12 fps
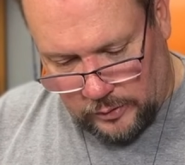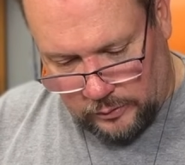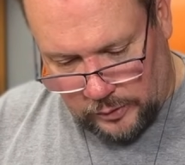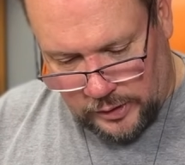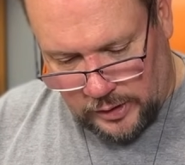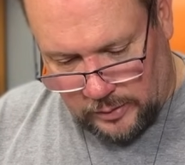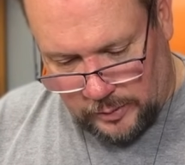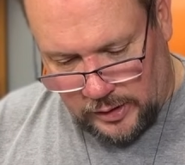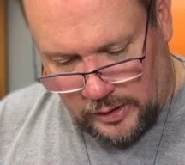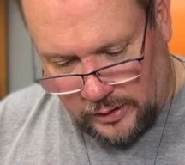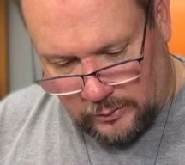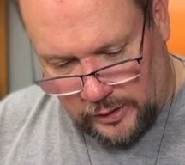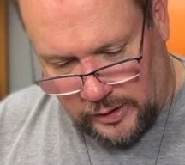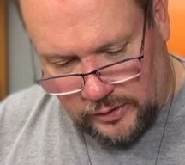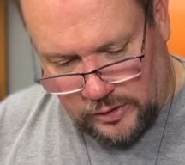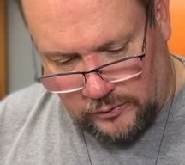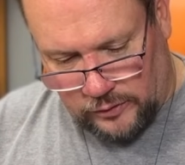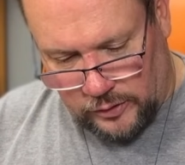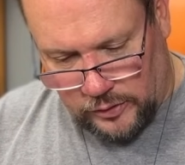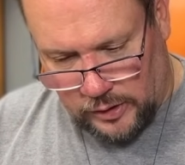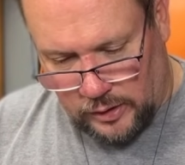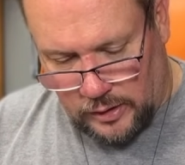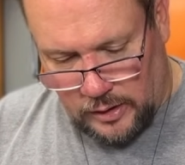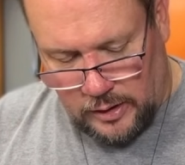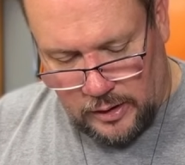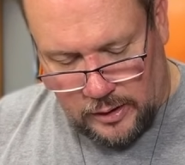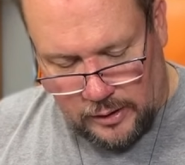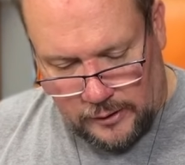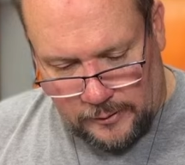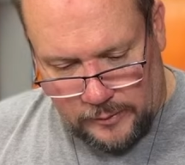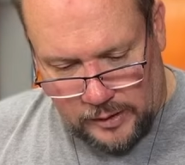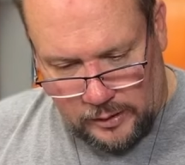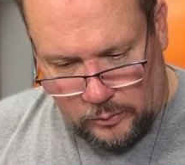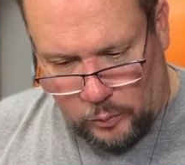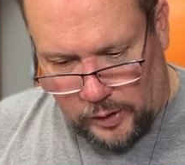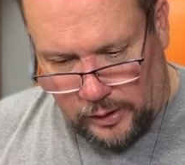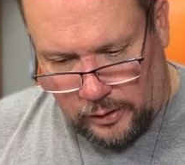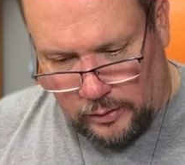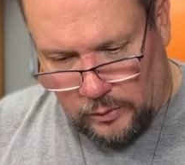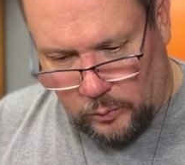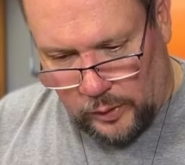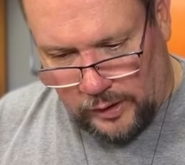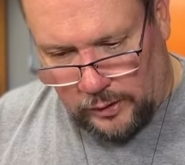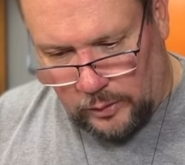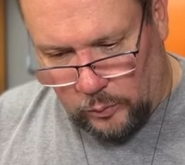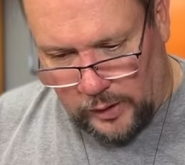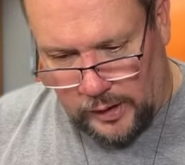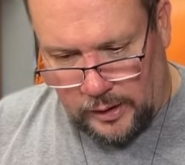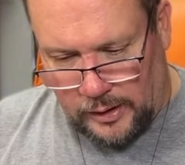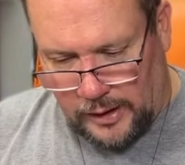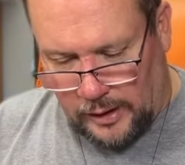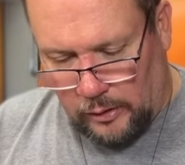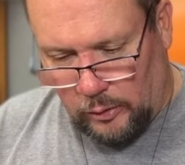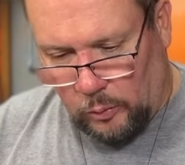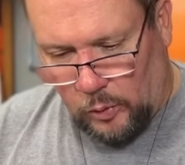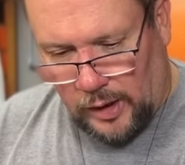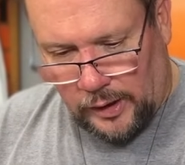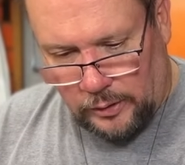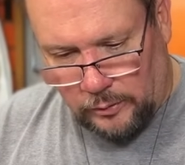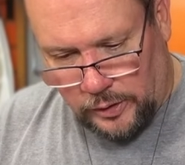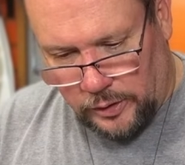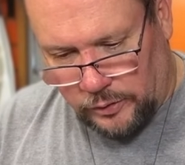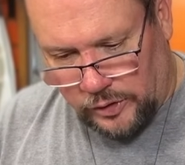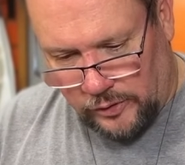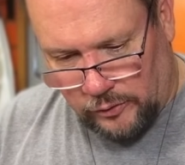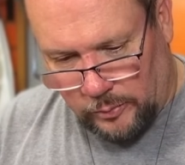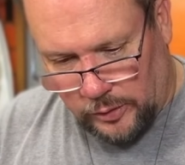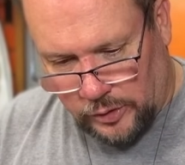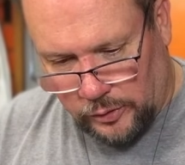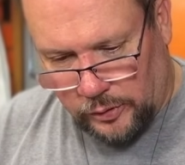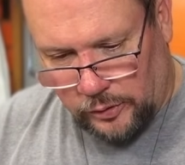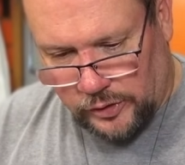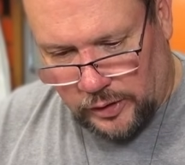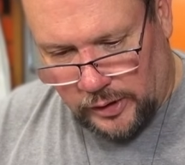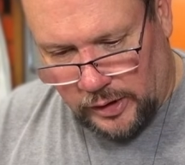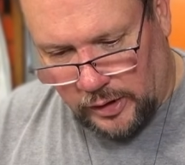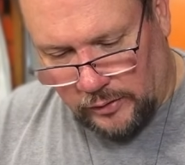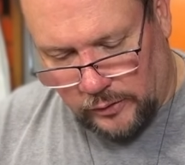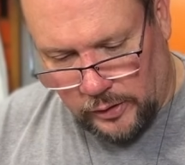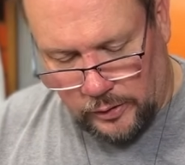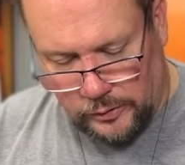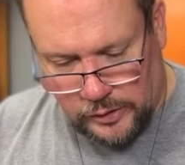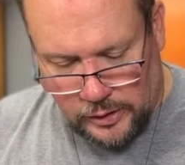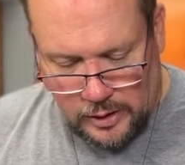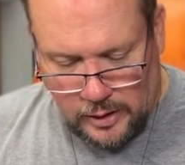which can be equally as confusing, and where and when and how and why you would use different materials on any of those.